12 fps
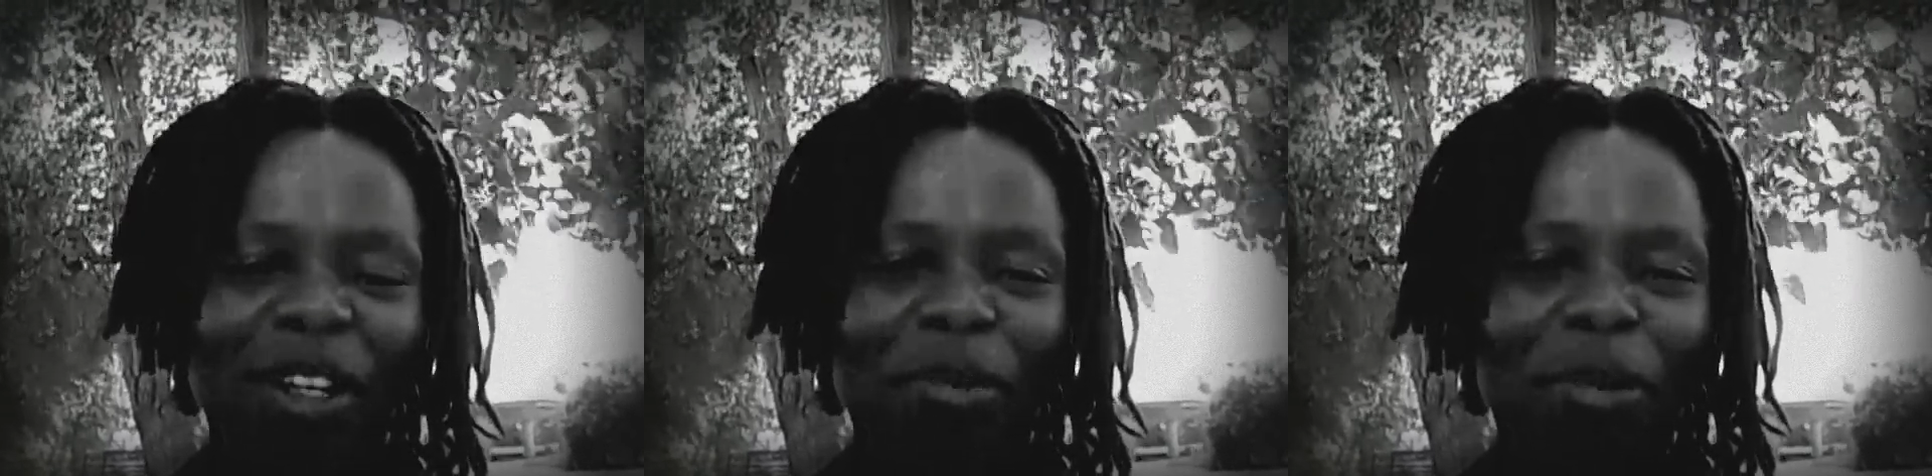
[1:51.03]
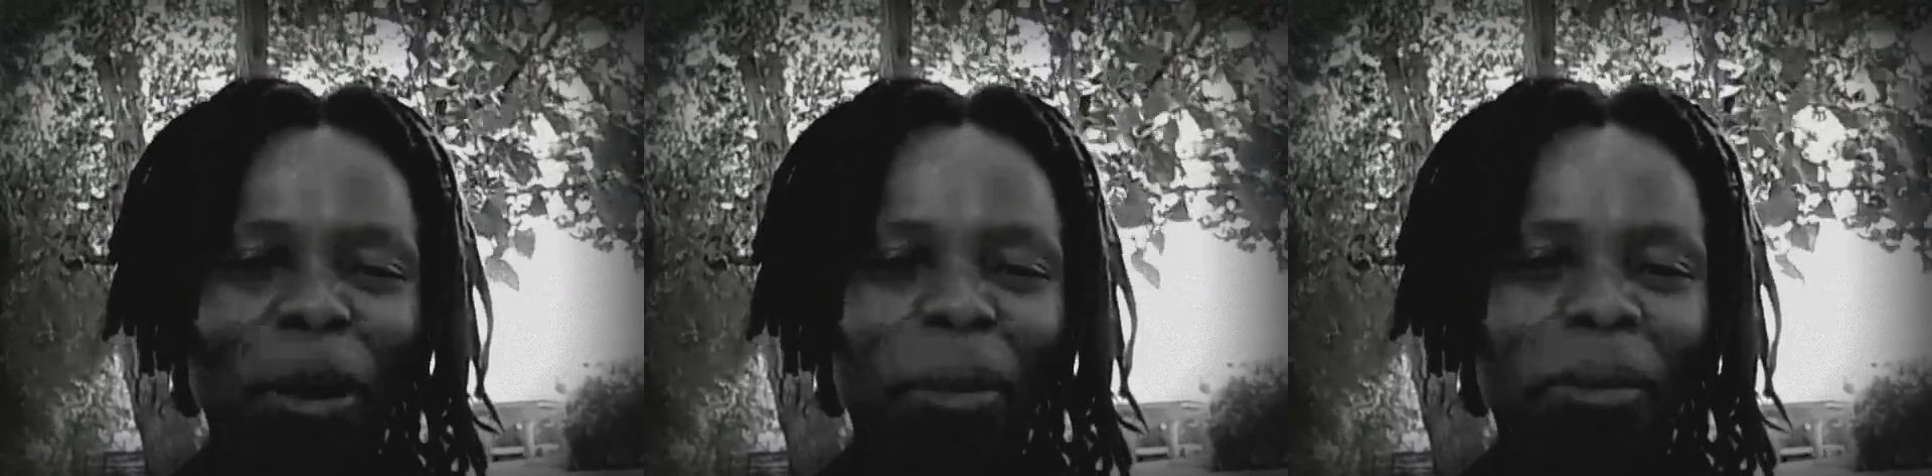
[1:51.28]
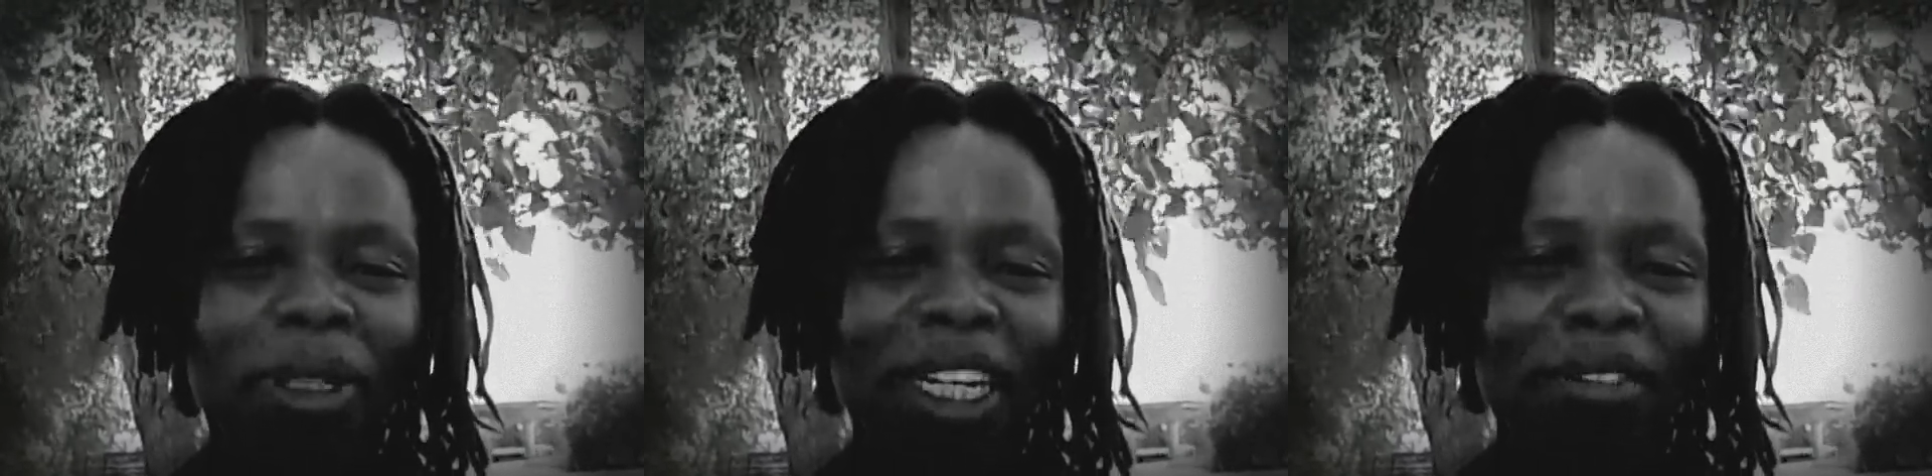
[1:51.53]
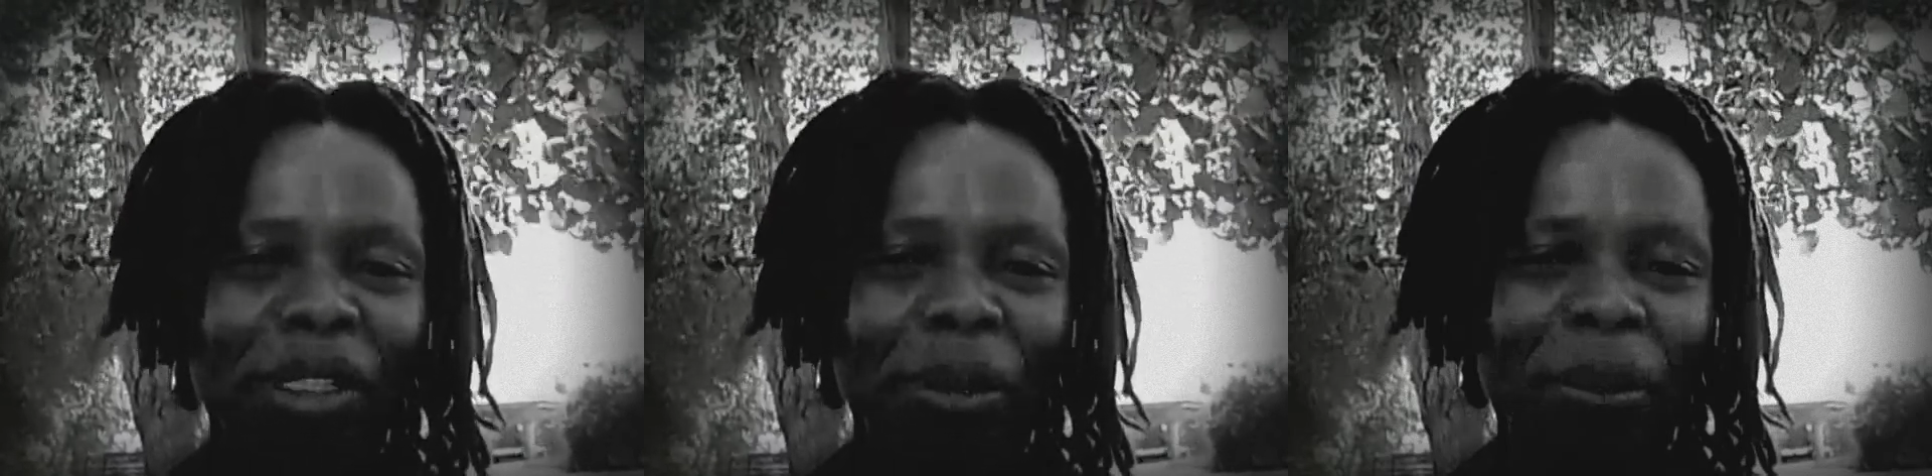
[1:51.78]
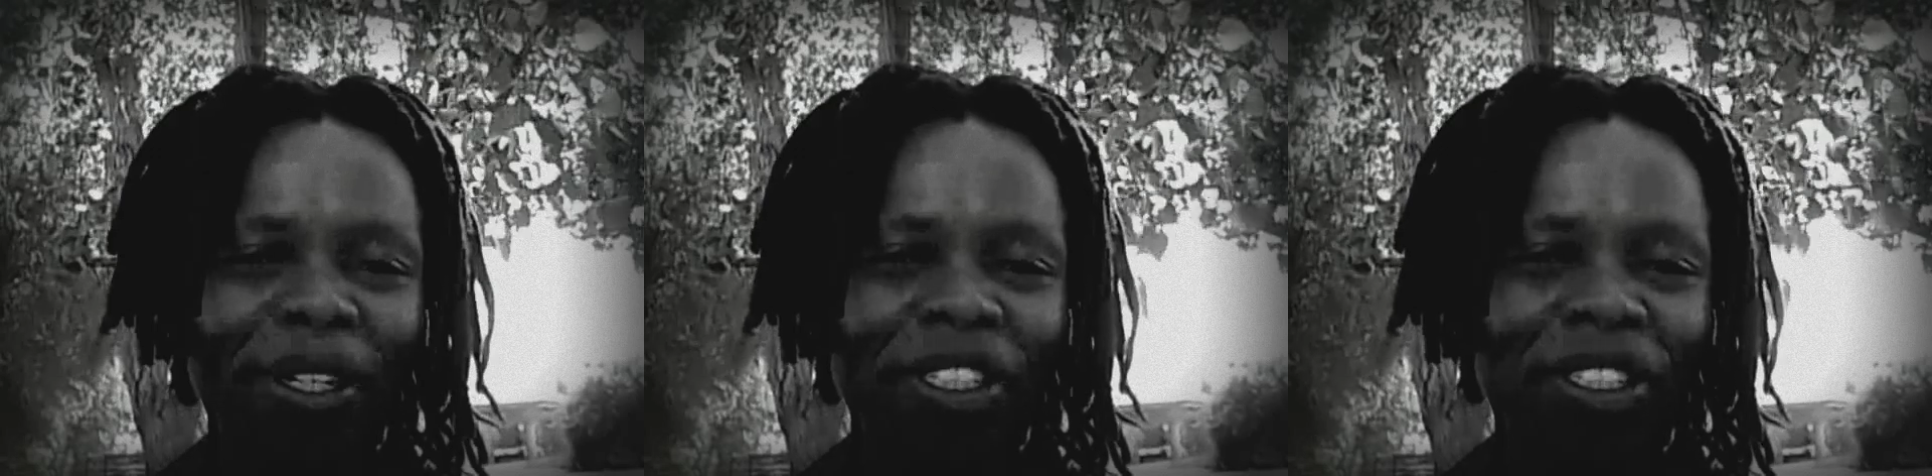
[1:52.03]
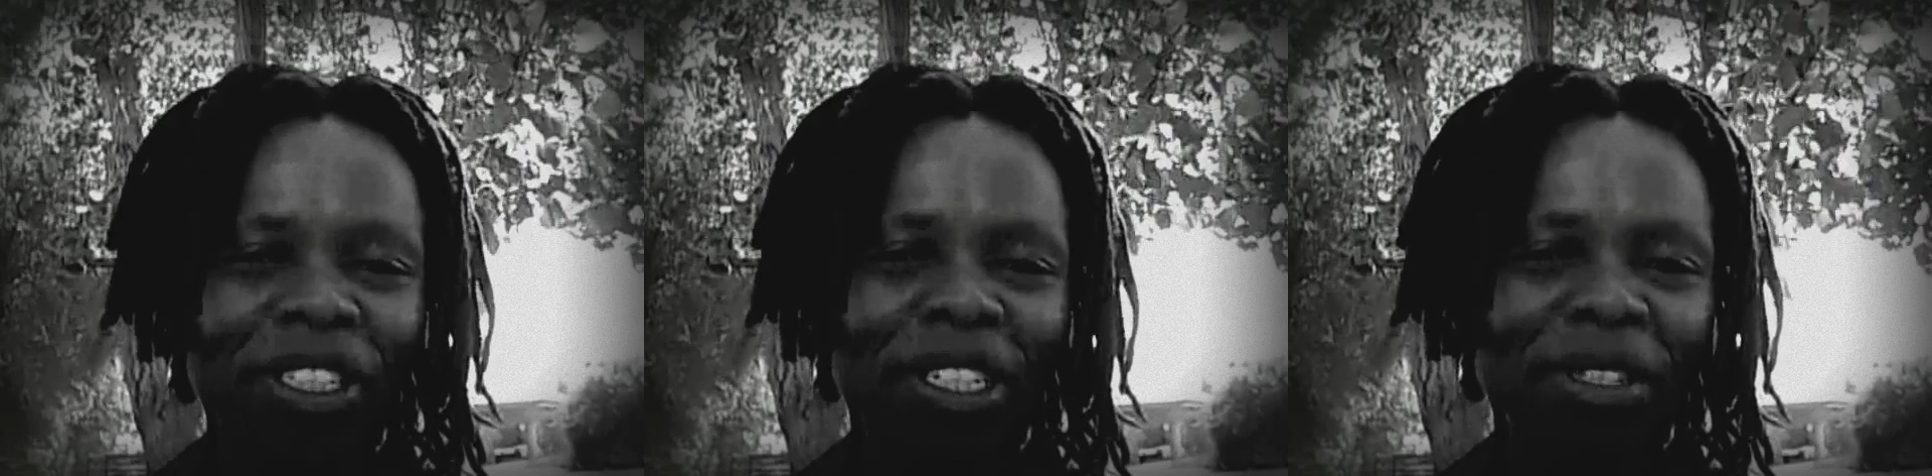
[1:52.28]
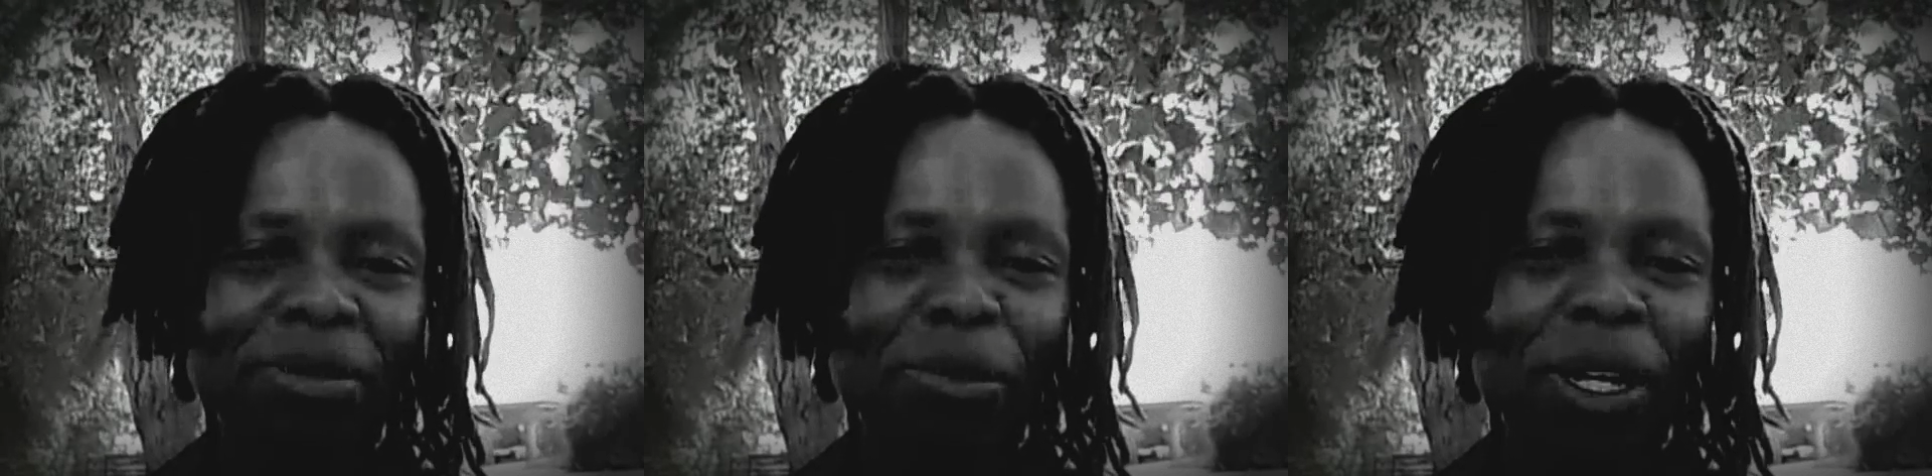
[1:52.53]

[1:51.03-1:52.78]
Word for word: You're probably having questions.